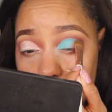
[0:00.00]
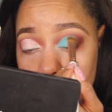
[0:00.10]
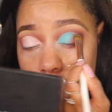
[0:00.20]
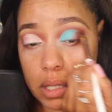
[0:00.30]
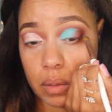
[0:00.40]

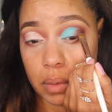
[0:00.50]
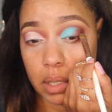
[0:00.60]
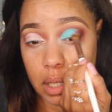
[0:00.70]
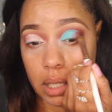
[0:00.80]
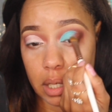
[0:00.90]
Just to
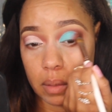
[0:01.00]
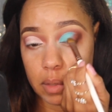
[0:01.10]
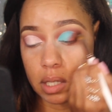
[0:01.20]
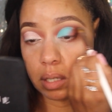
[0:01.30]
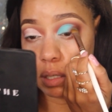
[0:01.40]
really get them
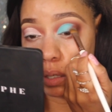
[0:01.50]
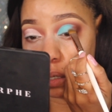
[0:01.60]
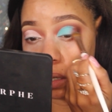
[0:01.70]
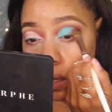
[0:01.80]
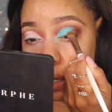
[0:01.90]
to
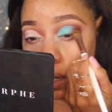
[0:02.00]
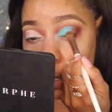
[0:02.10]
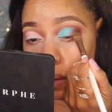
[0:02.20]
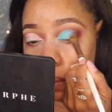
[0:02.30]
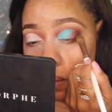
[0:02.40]

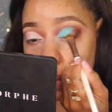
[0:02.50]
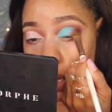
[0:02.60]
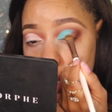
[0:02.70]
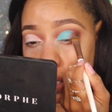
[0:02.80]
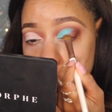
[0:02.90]

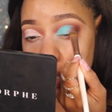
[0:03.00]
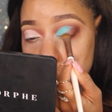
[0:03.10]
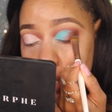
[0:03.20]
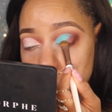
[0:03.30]
mesh.